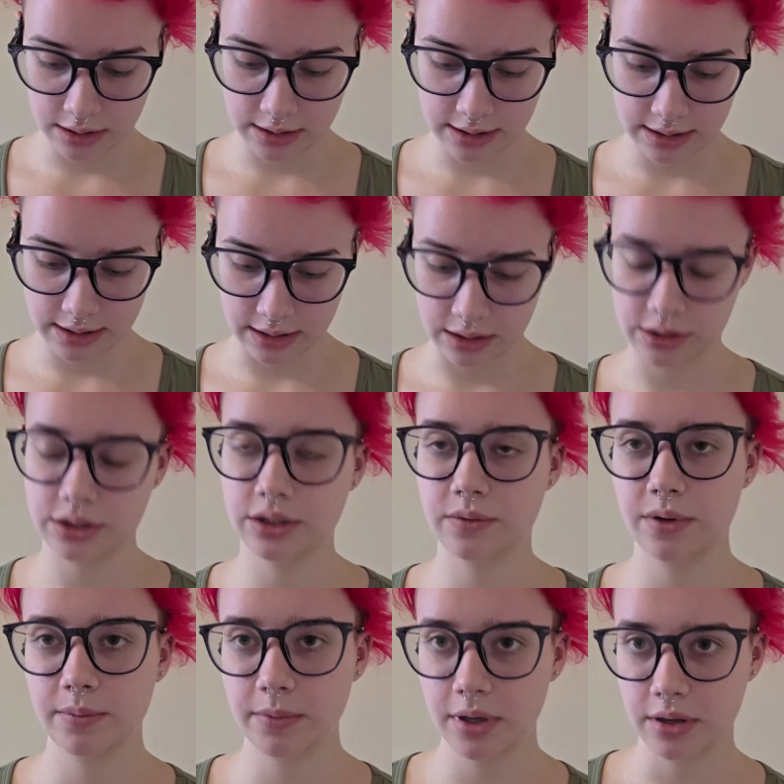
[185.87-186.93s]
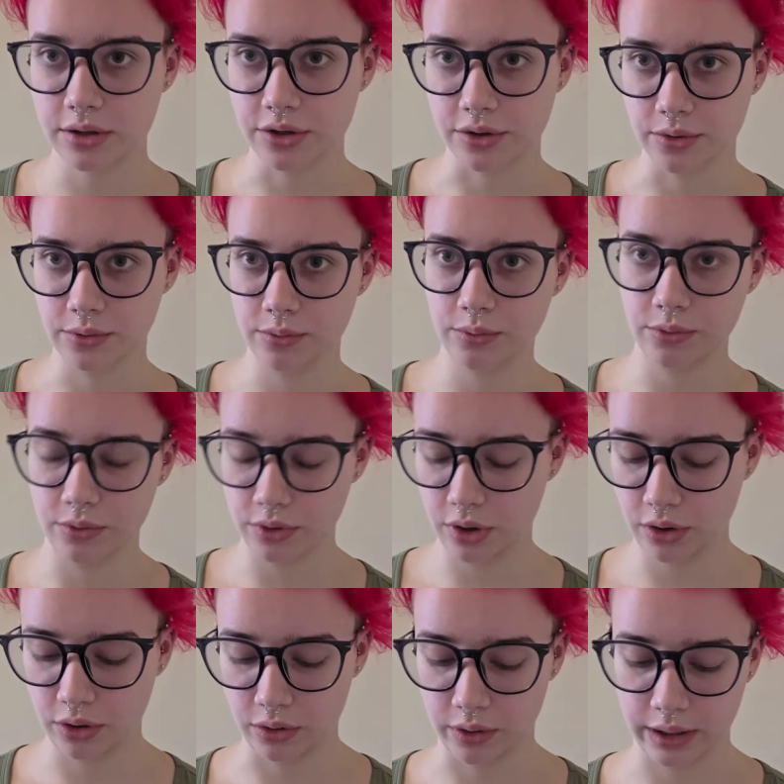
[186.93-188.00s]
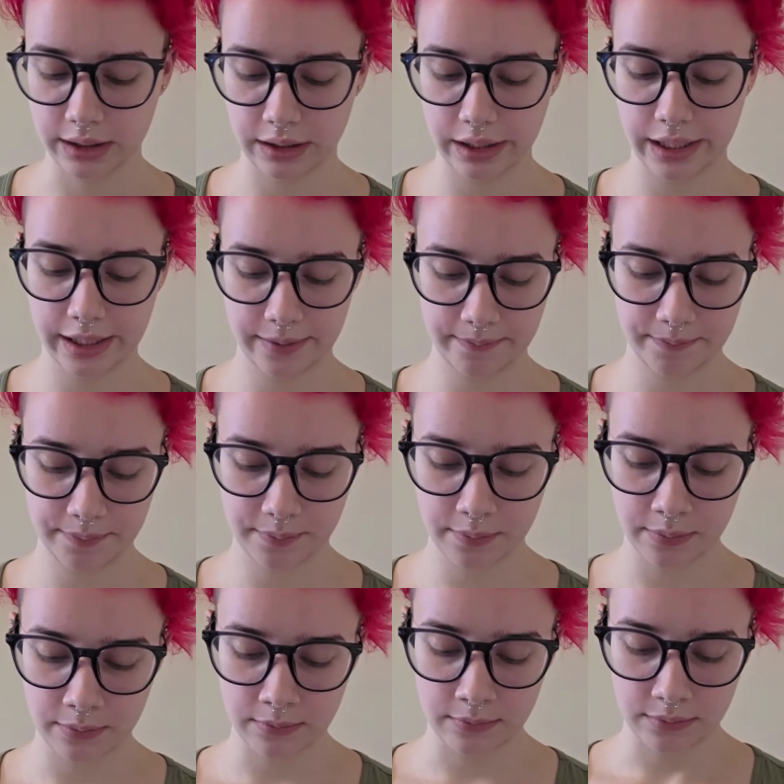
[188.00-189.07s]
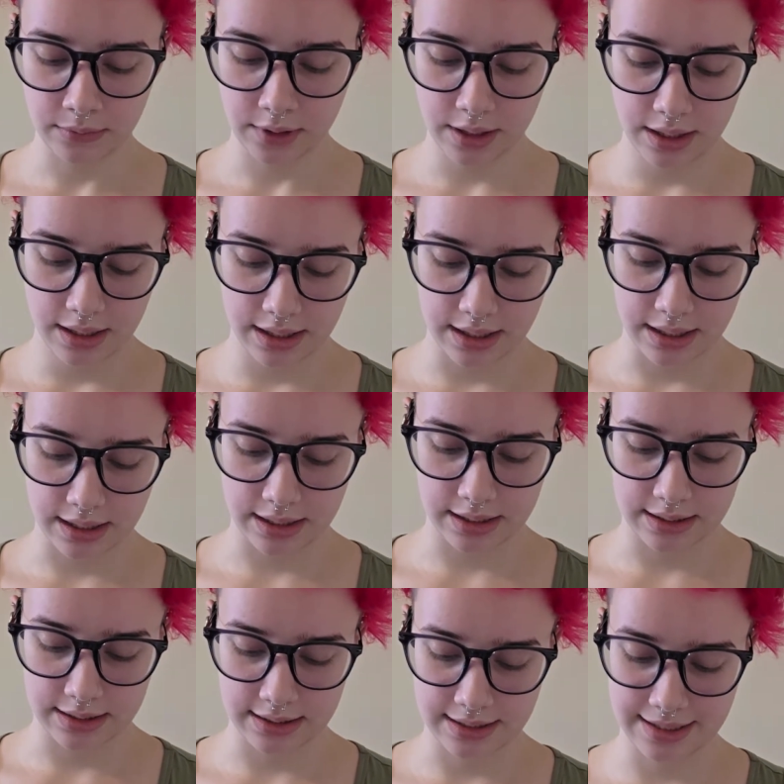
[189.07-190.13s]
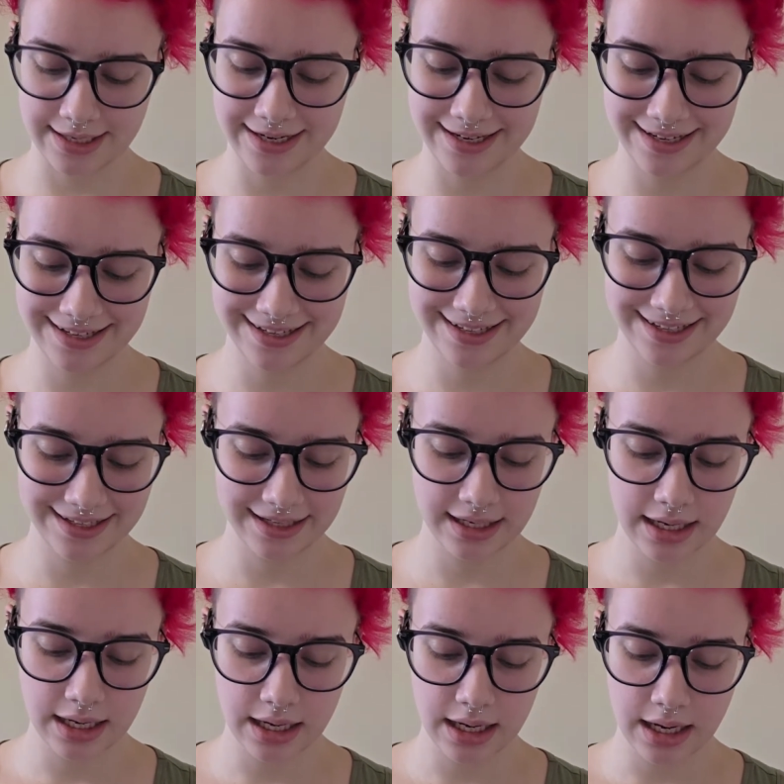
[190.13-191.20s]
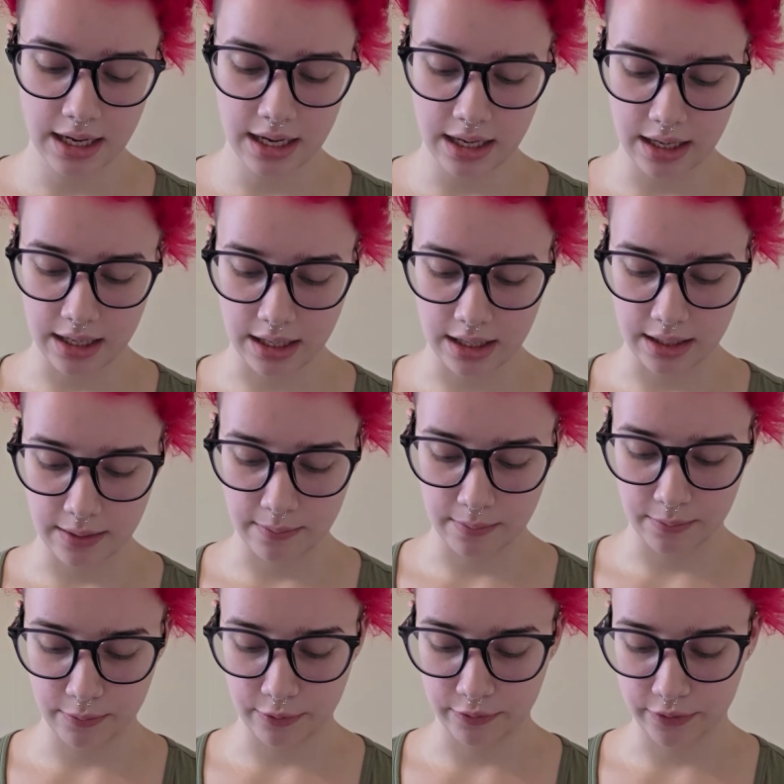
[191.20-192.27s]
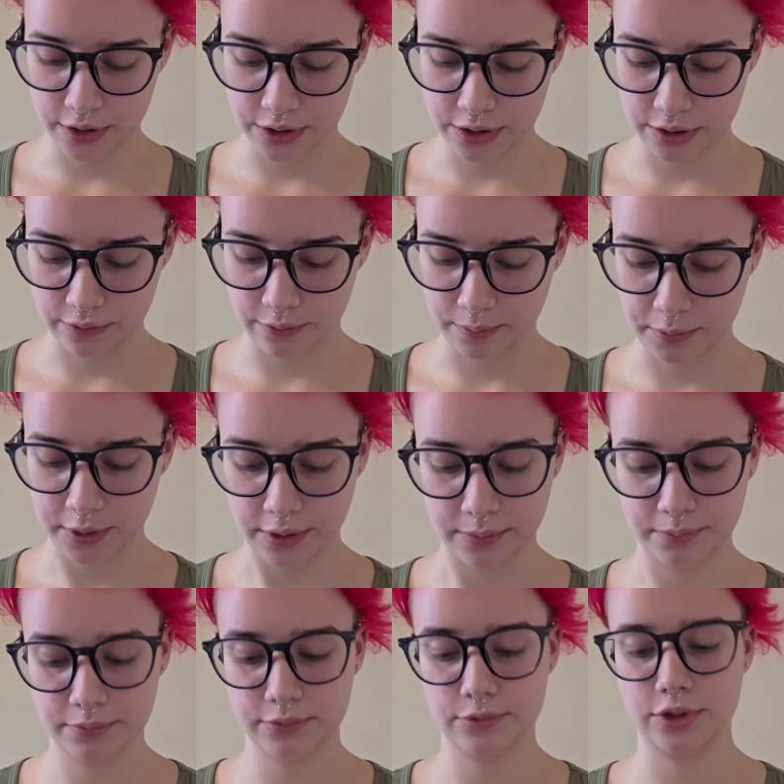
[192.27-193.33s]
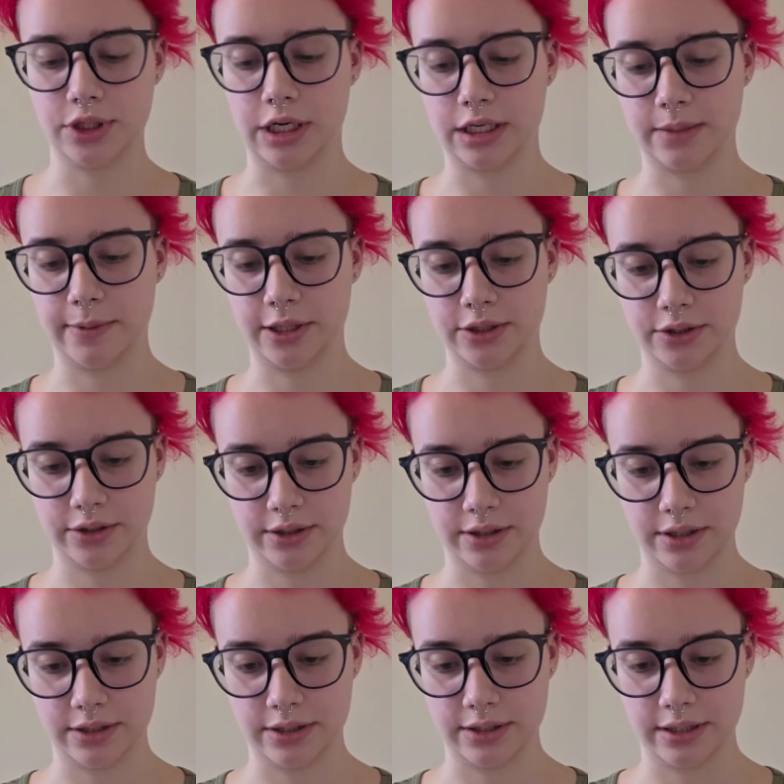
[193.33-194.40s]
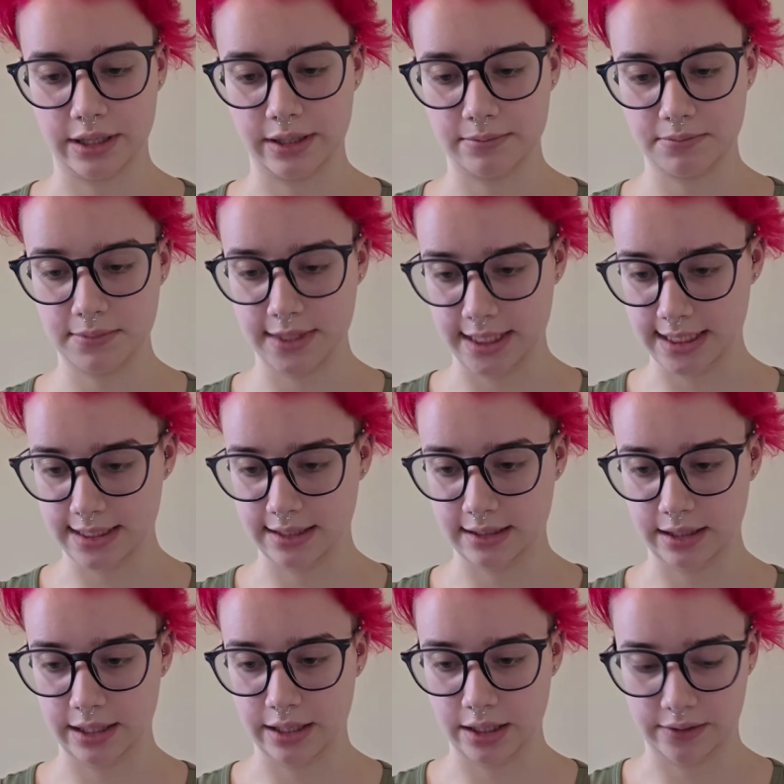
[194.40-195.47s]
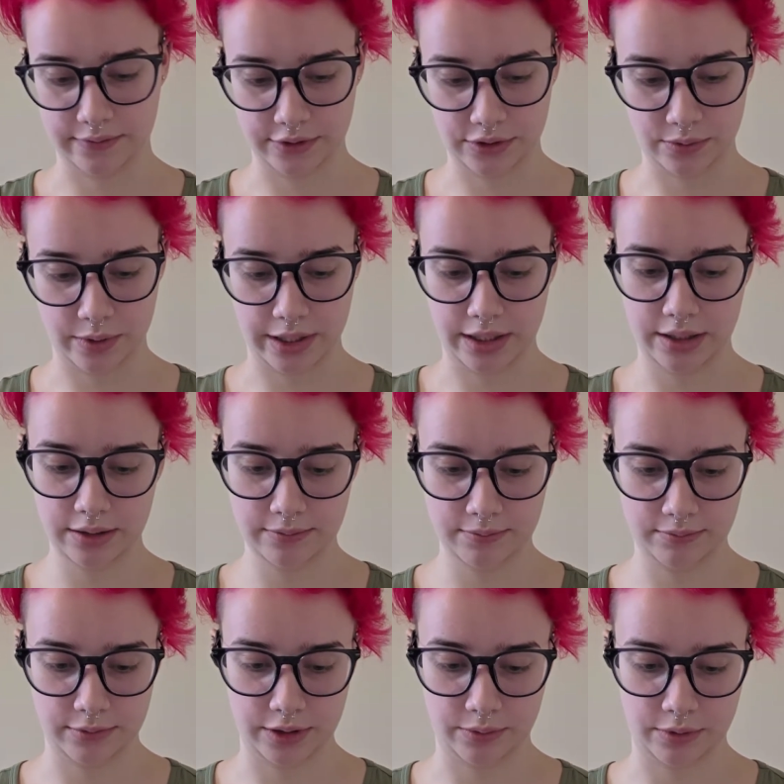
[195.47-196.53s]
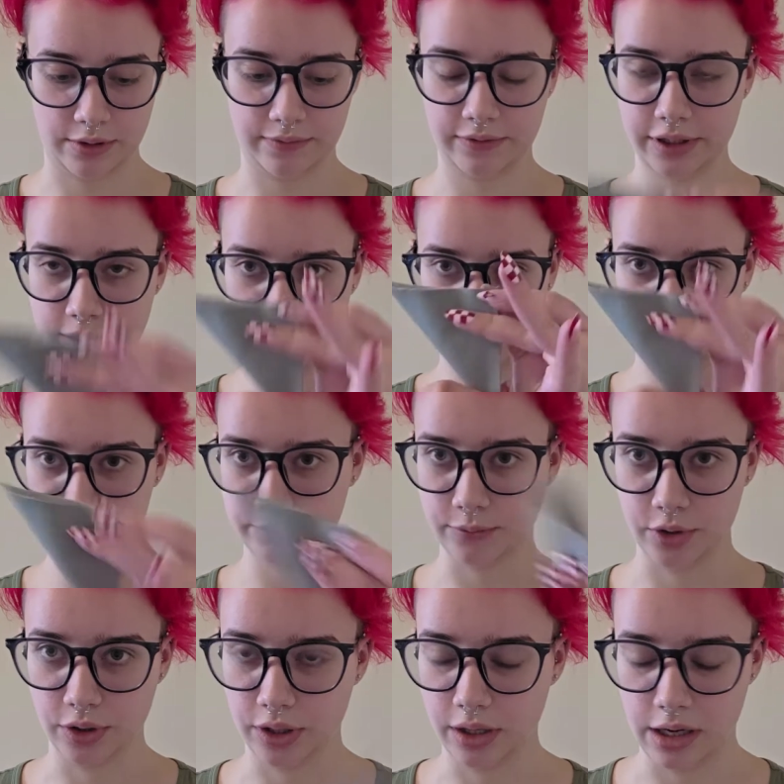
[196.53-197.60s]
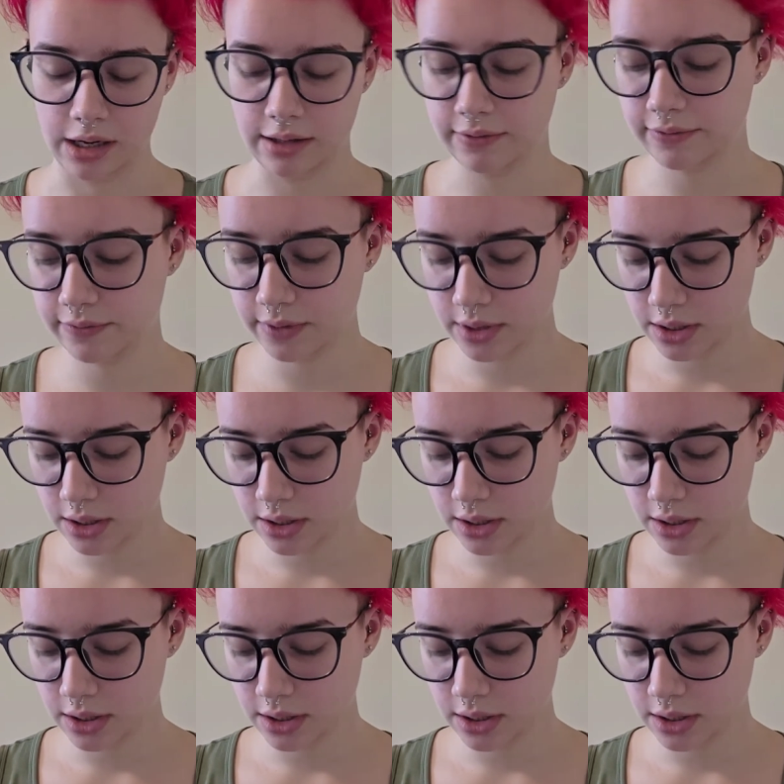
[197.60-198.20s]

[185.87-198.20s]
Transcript: essentially what I'm gonna do currently is, well, first off, I'm gonna check to make sure that this is like decently enough a square, like roughly good enough.